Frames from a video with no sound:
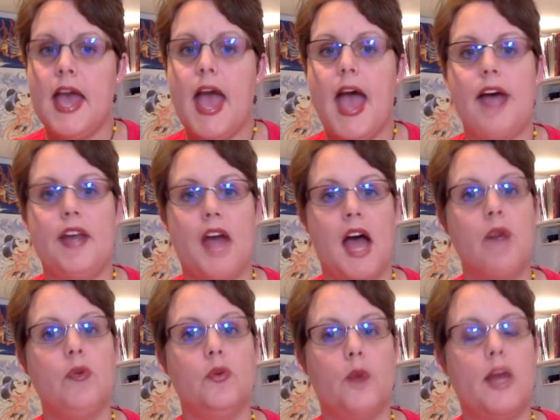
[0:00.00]
and I
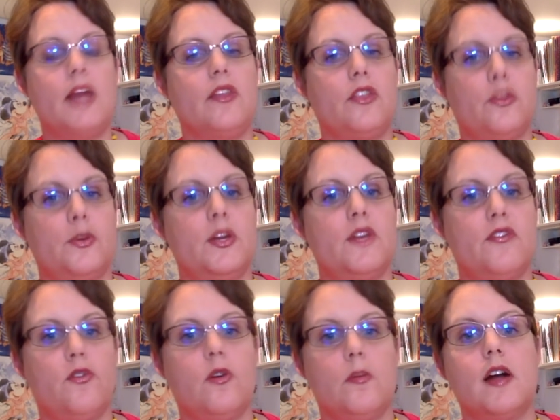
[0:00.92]
will wait 3 to
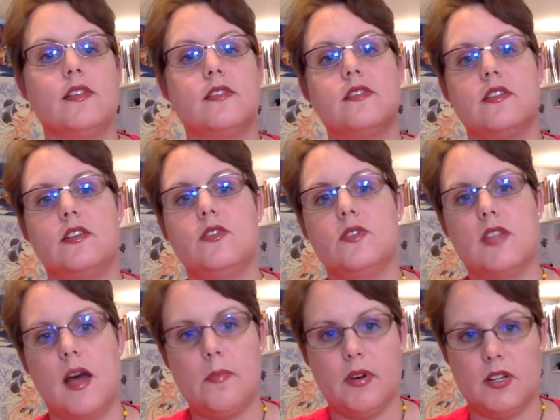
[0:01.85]
4 months to use
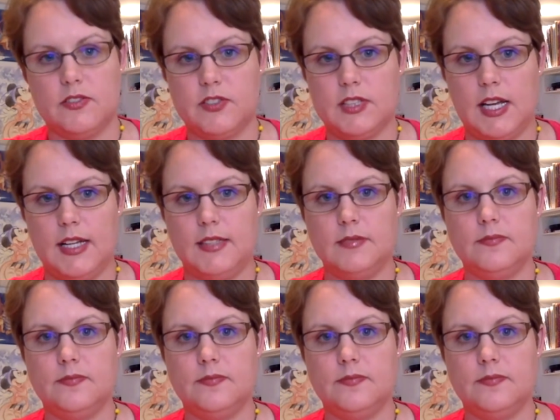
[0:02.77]
that bar of clay.